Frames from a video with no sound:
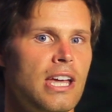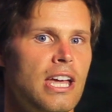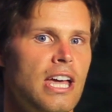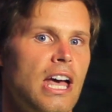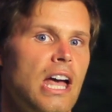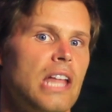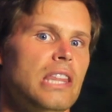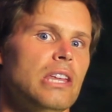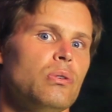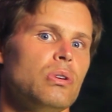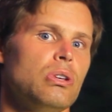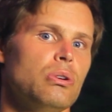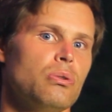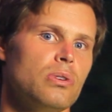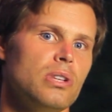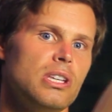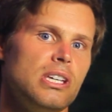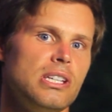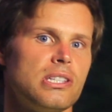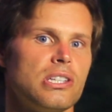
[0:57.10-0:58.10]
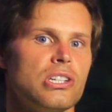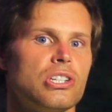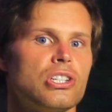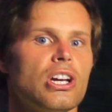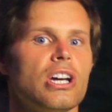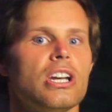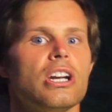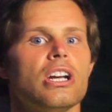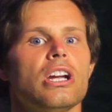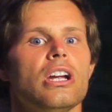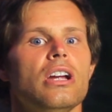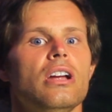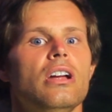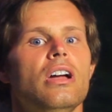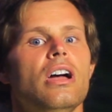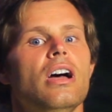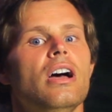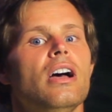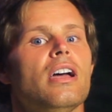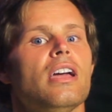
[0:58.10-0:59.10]
and then when you release the shutter,
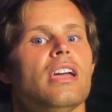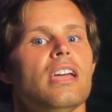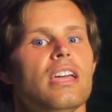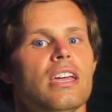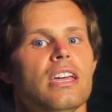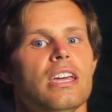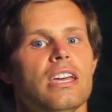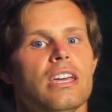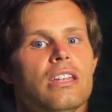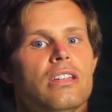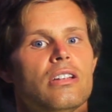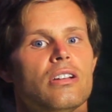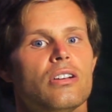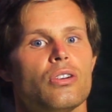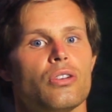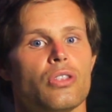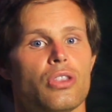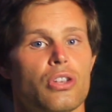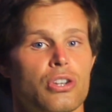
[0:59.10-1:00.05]
the